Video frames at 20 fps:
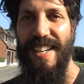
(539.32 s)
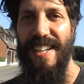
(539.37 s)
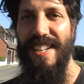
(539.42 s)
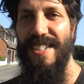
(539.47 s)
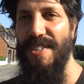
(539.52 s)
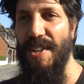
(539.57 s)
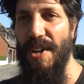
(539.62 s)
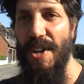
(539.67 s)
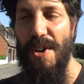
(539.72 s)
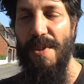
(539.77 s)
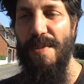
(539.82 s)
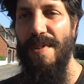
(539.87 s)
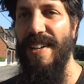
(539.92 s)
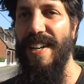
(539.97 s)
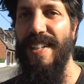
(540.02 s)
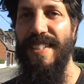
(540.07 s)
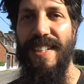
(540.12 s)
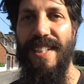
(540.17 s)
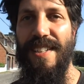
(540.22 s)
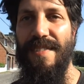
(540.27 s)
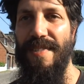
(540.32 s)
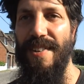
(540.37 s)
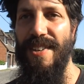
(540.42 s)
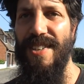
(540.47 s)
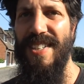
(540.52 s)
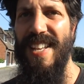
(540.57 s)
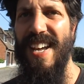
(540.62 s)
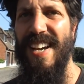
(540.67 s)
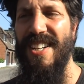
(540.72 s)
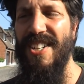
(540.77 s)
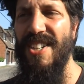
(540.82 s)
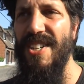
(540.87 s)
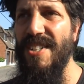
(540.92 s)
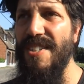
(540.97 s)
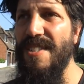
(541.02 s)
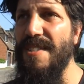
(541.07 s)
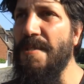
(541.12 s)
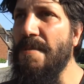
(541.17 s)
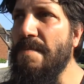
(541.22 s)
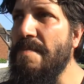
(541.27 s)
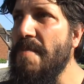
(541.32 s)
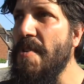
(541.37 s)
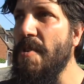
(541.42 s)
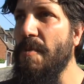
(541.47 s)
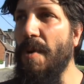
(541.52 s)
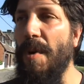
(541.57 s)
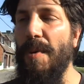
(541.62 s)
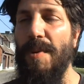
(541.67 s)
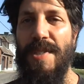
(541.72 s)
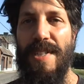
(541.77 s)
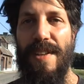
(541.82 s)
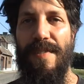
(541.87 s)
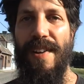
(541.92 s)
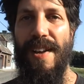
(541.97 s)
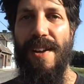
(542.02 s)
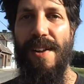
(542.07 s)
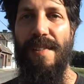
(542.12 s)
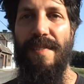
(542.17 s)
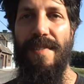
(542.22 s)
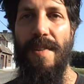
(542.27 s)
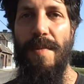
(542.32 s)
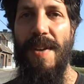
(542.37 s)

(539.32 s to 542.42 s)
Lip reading: years ago when I did the first actions. What was difficult for